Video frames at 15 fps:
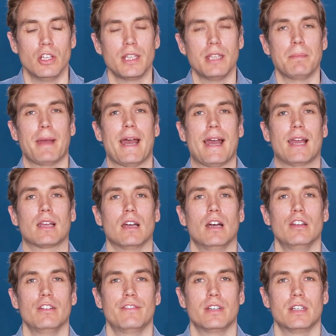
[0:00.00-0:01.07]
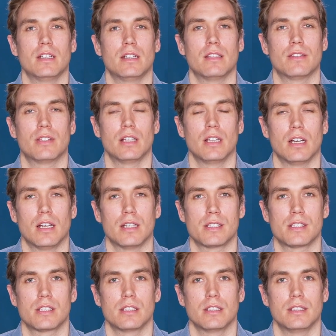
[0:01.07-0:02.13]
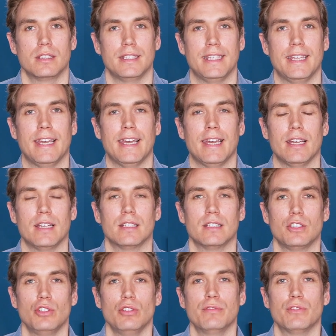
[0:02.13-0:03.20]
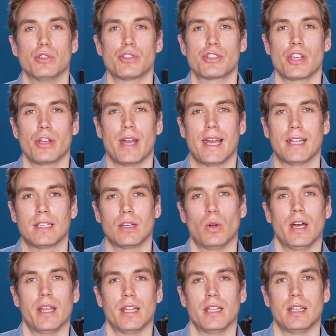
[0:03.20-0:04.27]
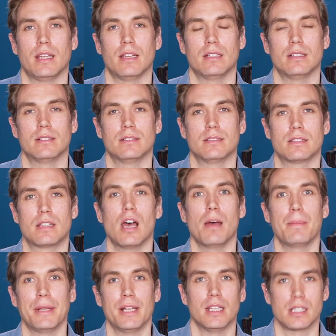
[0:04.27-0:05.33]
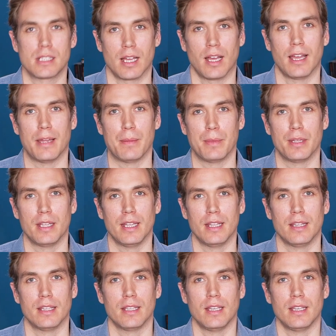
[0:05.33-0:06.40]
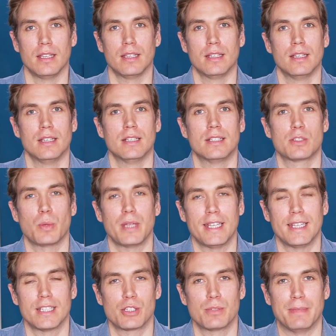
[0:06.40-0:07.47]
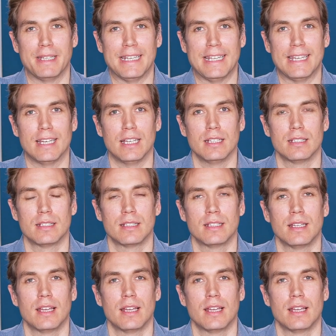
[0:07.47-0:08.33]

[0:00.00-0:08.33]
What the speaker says: Looking back over the last year, you've also had quite a turbulent time in the Swedish media.